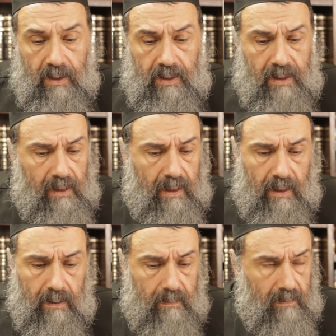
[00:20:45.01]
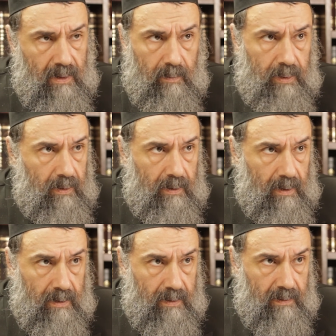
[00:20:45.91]
dealing
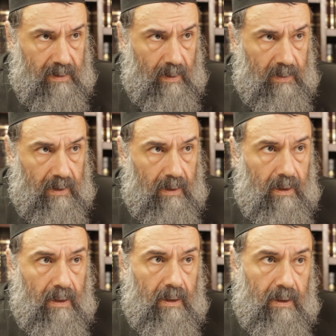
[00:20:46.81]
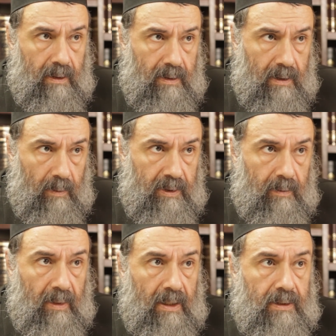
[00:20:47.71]
computers or something. He stopped
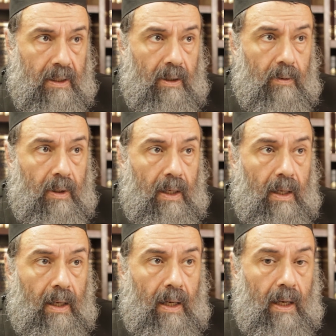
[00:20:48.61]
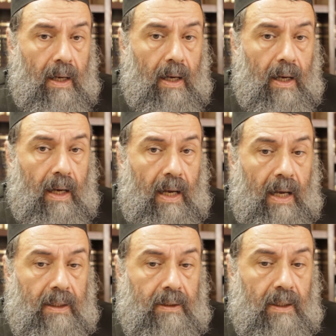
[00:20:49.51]
in Moscow,
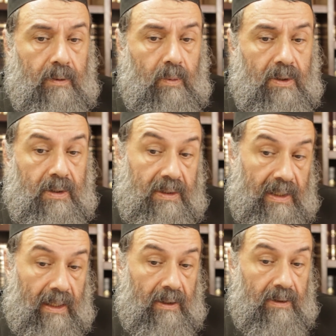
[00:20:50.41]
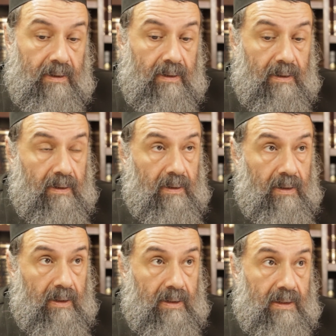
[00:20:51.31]
and that was his
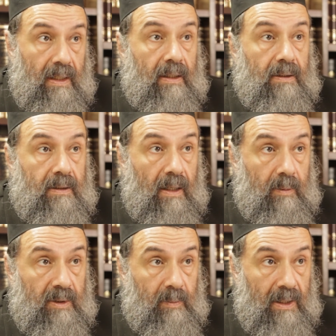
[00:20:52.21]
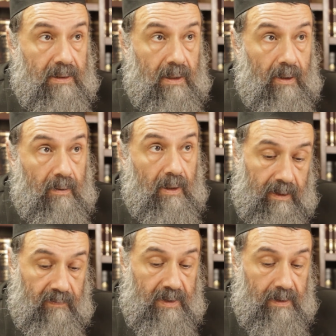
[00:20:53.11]
second time in Moscow.
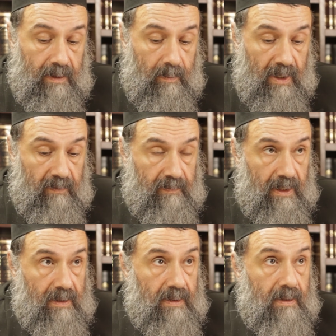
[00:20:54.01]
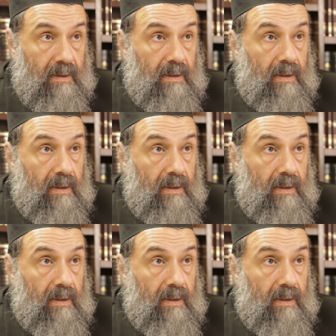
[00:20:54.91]
He visited my friends,